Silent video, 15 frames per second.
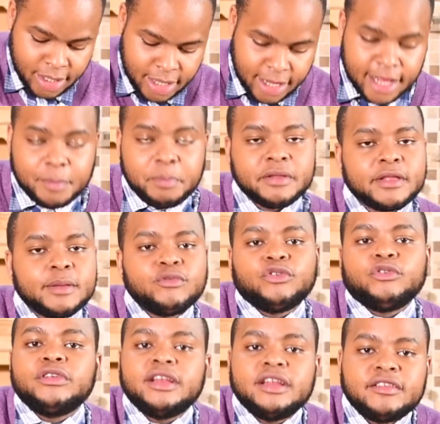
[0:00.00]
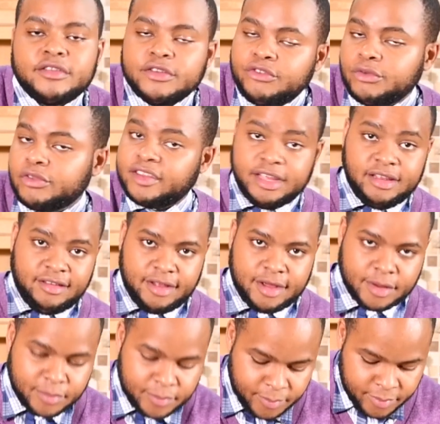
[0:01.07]
helping them to release the juice
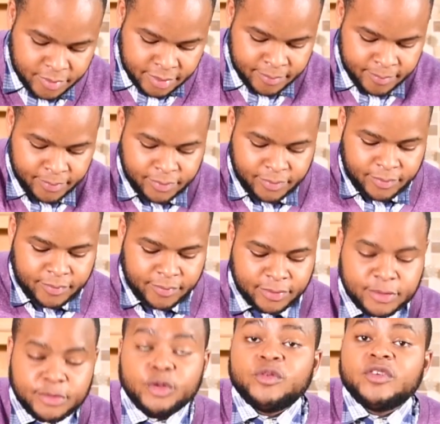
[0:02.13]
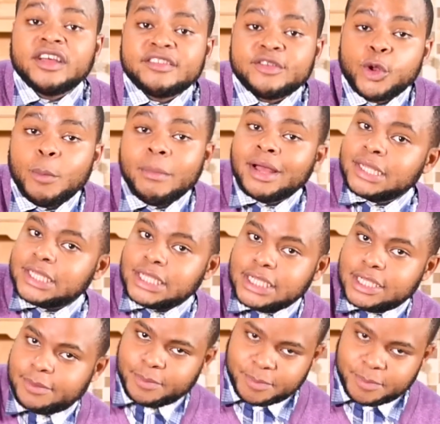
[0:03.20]
easier. No fuss, no muss.